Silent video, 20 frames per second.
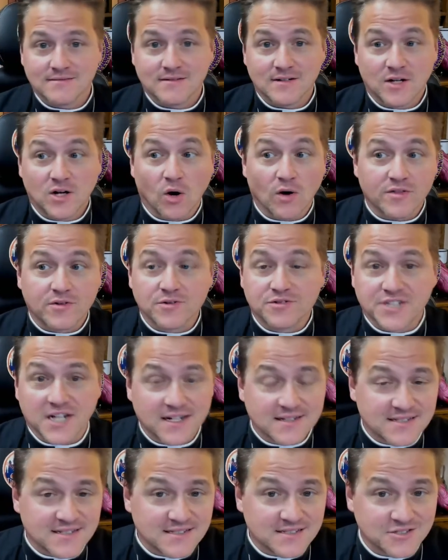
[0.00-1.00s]
going through
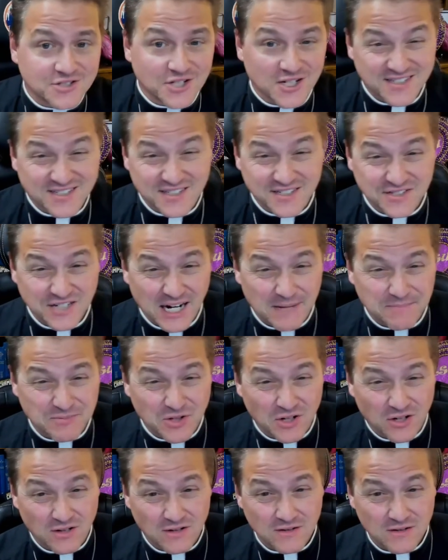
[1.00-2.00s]
Genesis
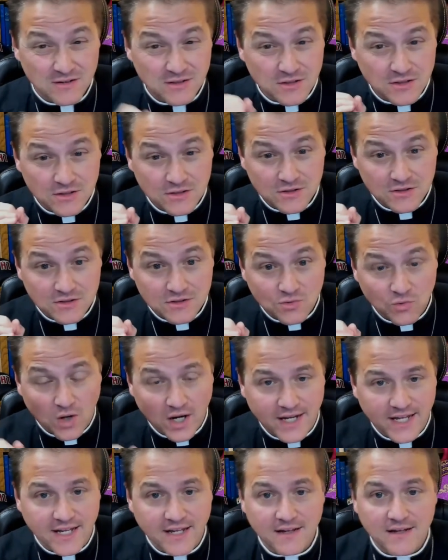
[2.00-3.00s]
chapter
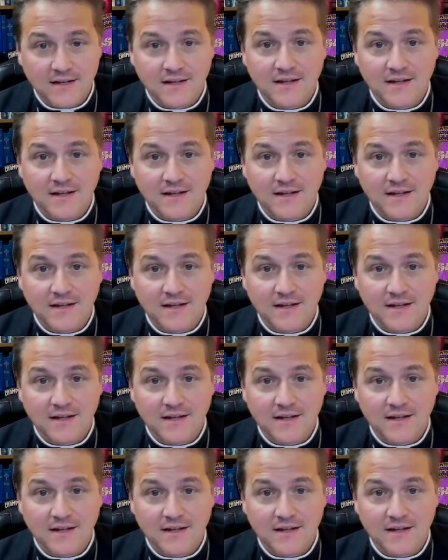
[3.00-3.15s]
20.